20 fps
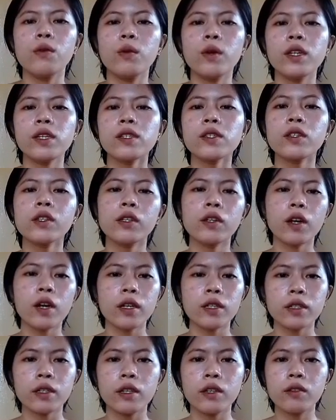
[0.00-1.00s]
The waste
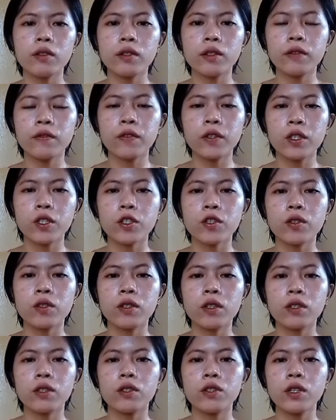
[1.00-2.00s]
hierarchy refers
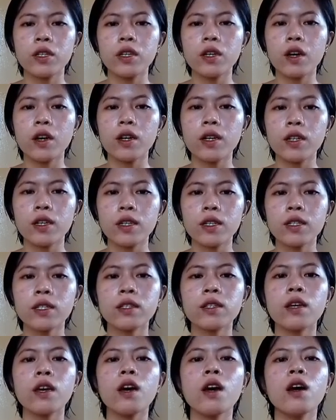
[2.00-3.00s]
to the 3
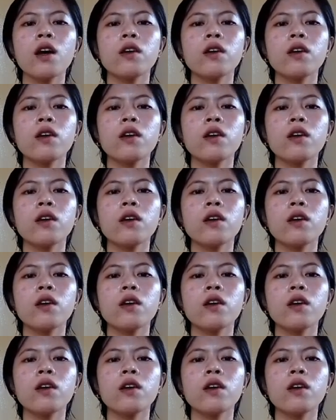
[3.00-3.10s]
Rs: